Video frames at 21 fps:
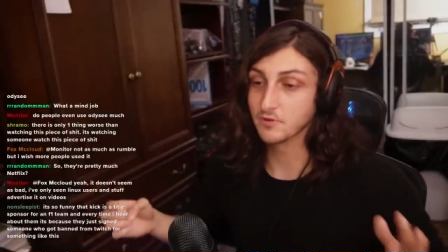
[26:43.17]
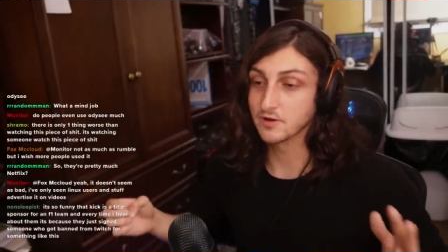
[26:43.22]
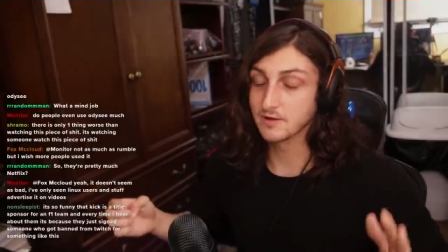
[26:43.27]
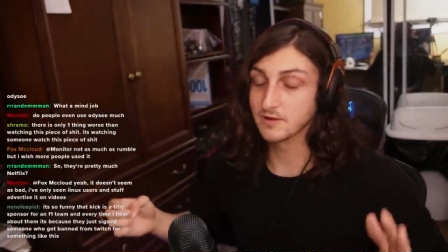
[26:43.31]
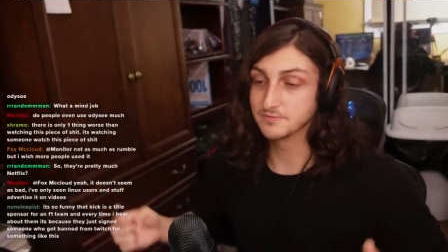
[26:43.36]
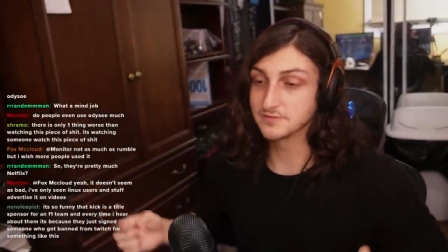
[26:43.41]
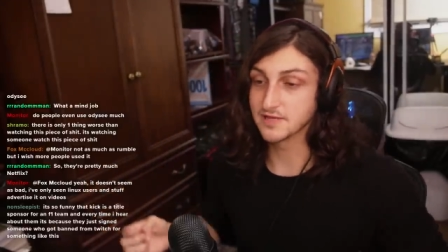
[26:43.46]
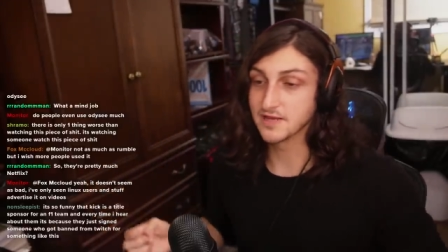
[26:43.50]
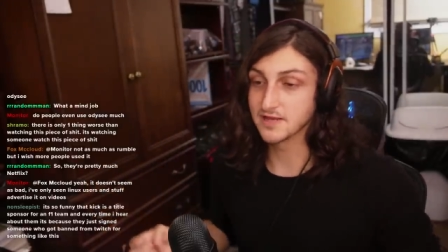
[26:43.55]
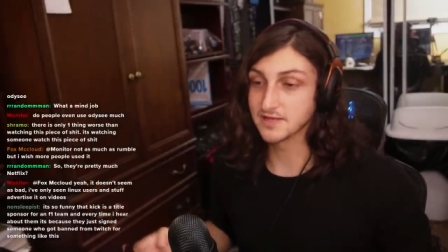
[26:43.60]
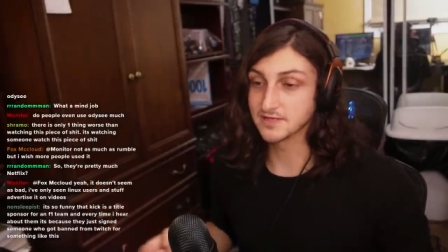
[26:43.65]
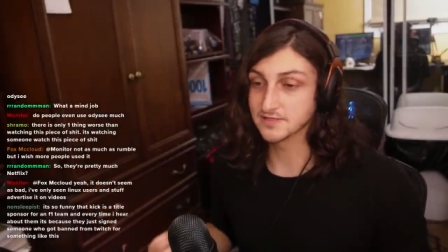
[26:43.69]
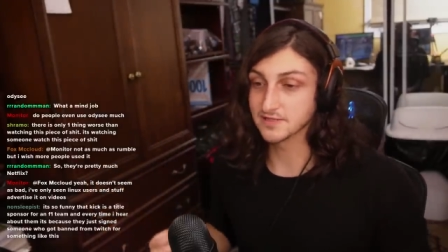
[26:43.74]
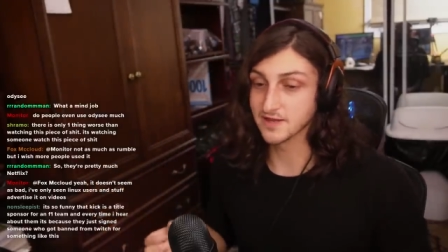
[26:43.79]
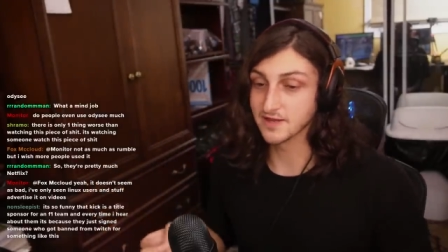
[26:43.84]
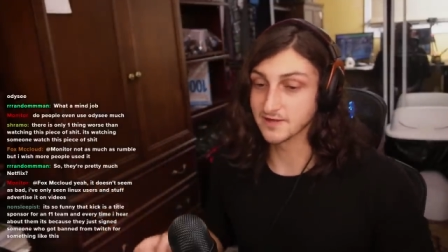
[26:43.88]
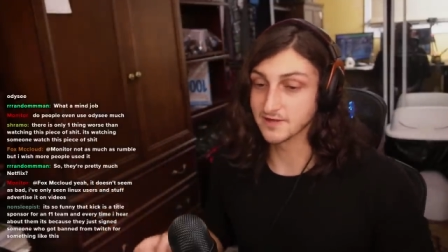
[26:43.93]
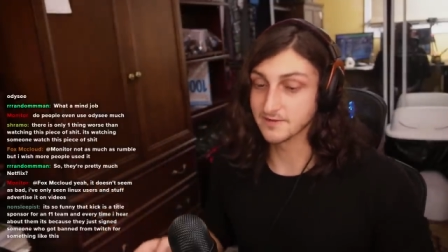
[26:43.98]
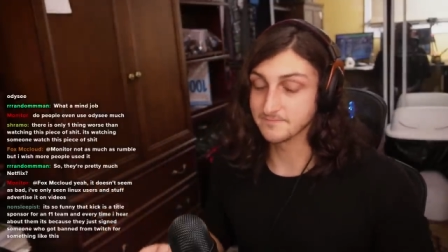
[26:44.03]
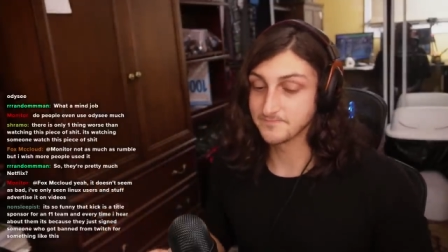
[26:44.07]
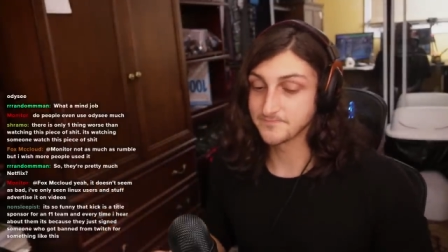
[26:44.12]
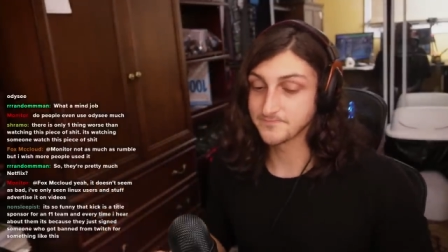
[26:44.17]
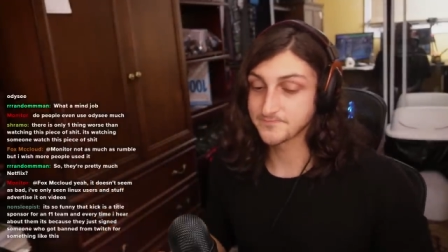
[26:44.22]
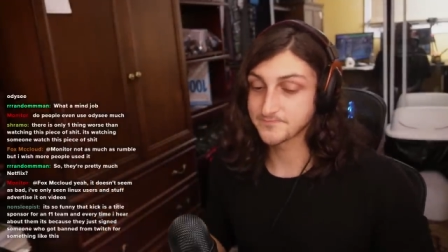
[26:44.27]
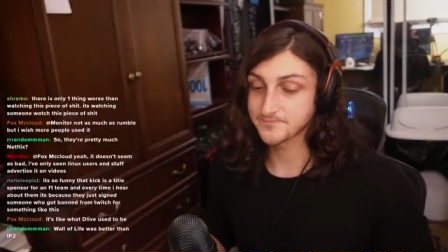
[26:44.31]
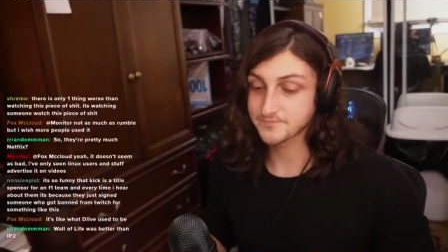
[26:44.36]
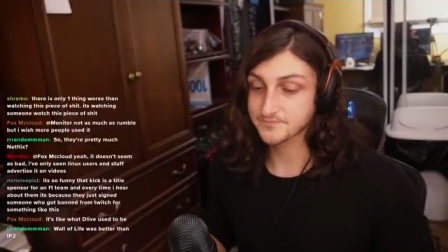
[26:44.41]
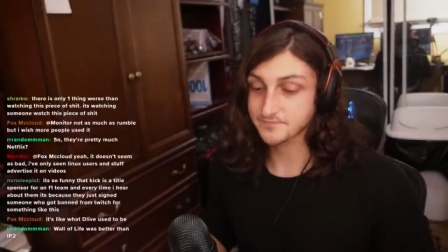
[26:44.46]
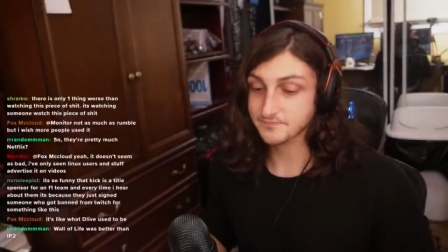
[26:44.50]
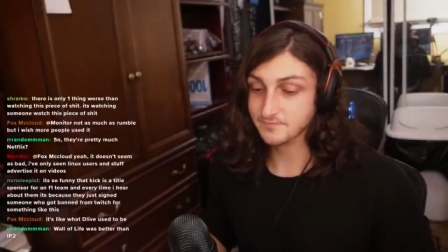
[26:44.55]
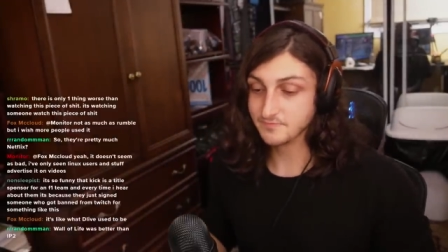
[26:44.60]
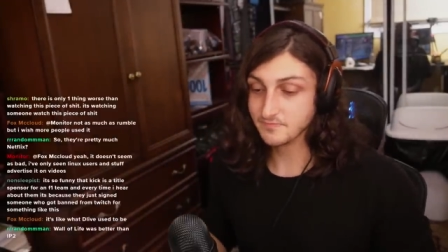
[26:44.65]
i'm saying is like
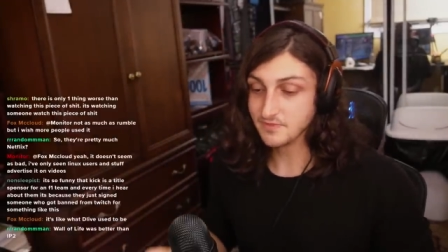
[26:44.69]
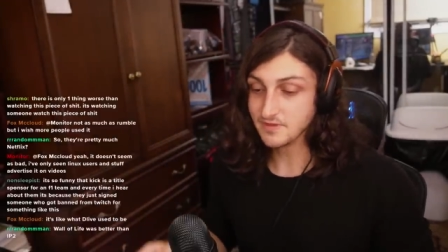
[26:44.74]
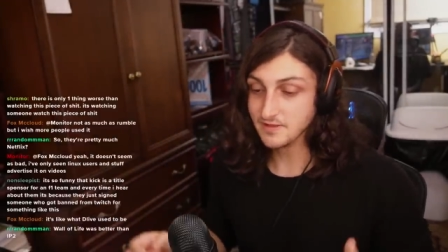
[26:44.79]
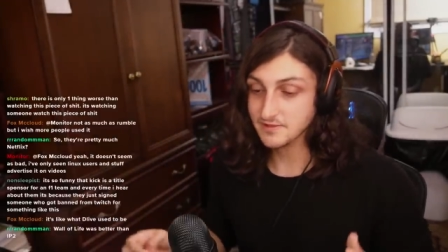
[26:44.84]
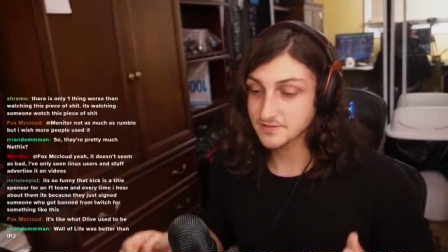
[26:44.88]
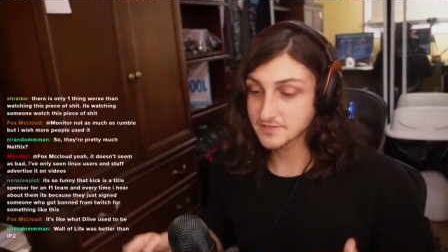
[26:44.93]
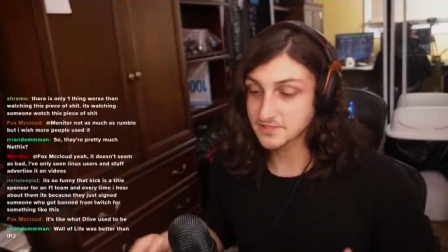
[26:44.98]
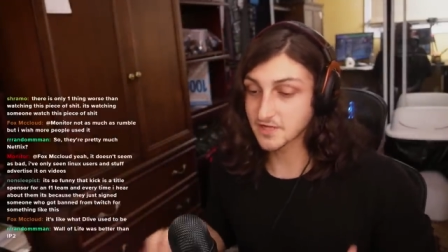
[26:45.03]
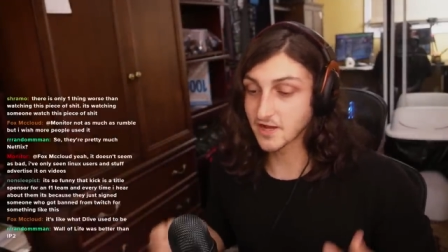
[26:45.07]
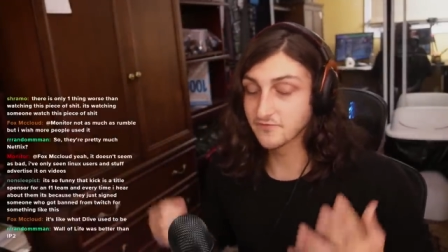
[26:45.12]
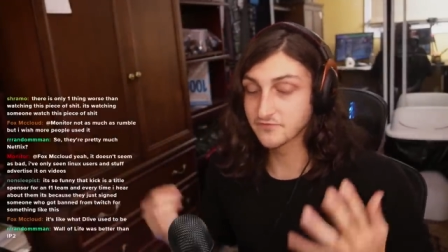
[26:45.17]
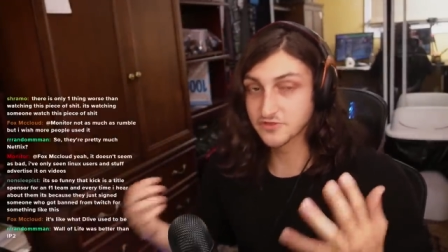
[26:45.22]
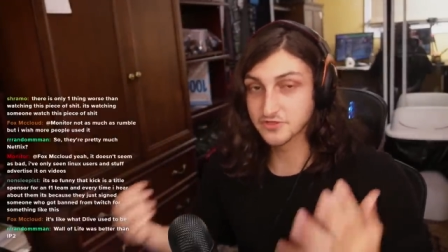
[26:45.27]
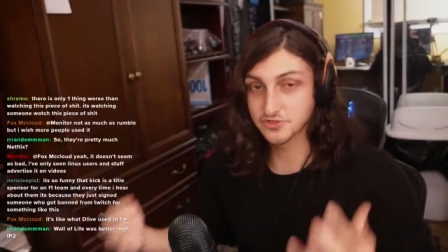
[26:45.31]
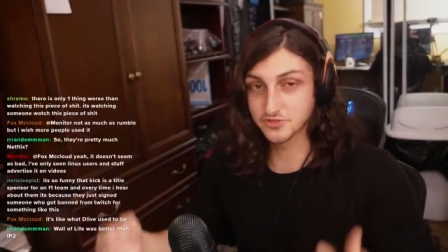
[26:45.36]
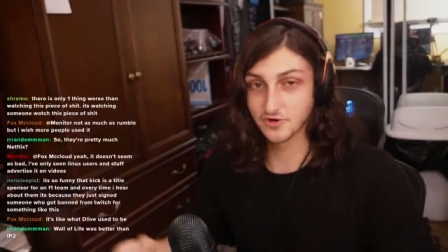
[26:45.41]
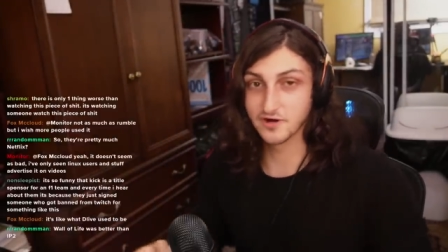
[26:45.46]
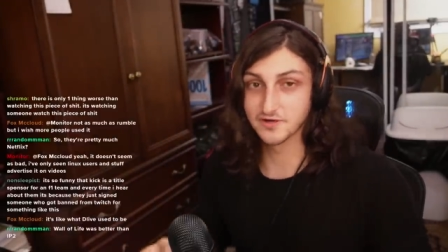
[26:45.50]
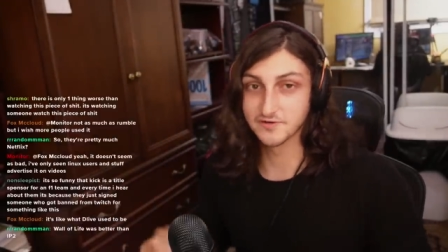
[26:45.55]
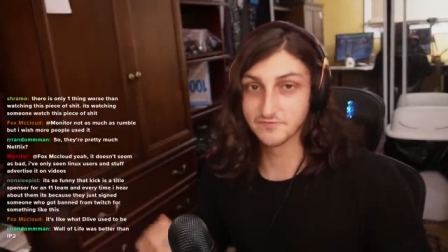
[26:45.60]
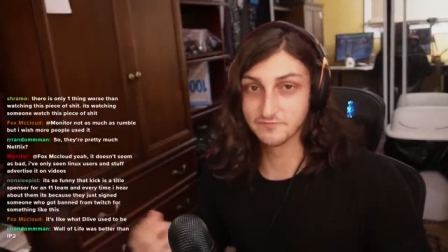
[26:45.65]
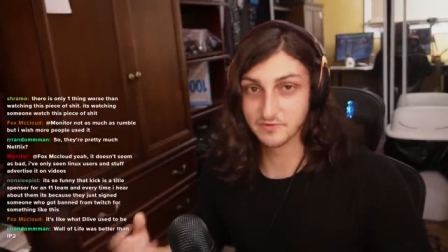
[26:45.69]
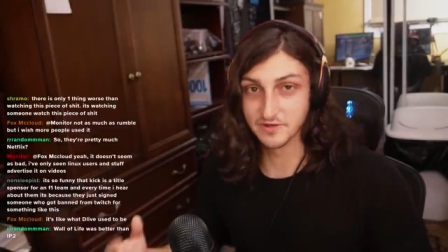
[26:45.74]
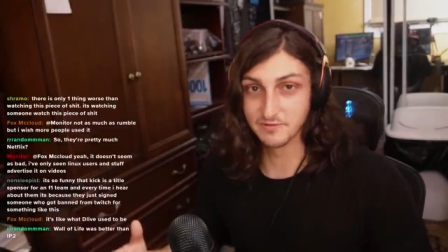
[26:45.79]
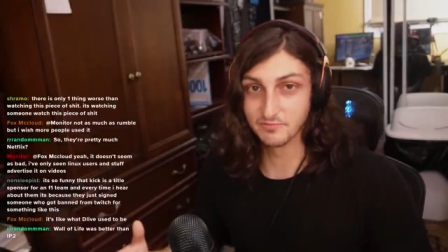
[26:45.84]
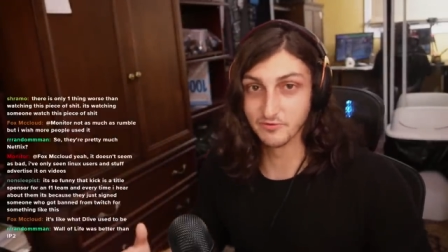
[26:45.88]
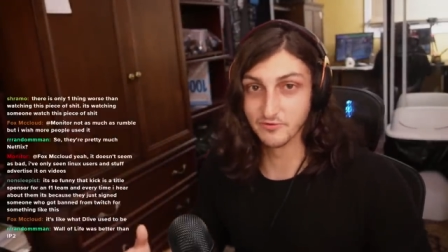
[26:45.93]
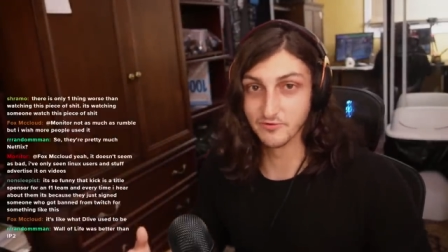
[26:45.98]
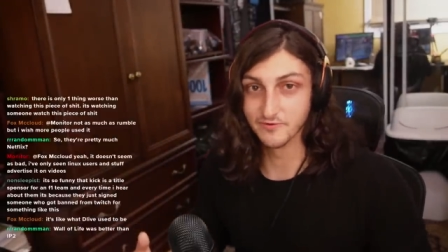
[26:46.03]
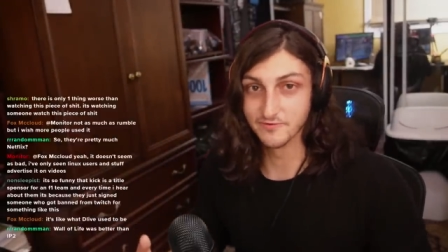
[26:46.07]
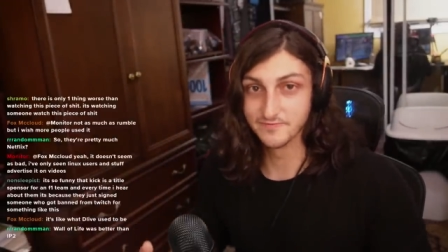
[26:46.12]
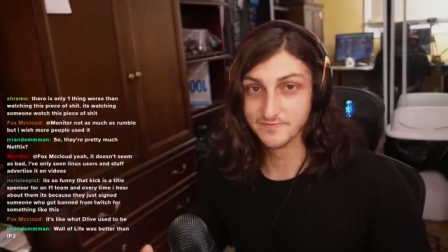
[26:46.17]
self-destructive
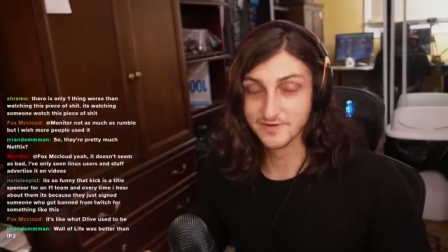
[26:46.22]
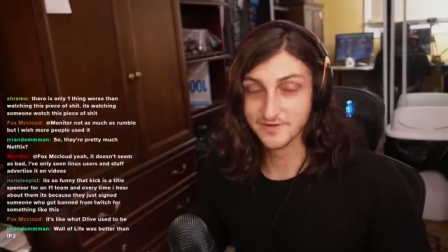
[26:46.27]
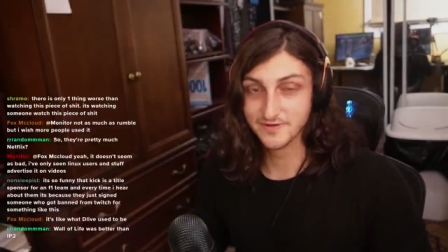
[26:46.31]
people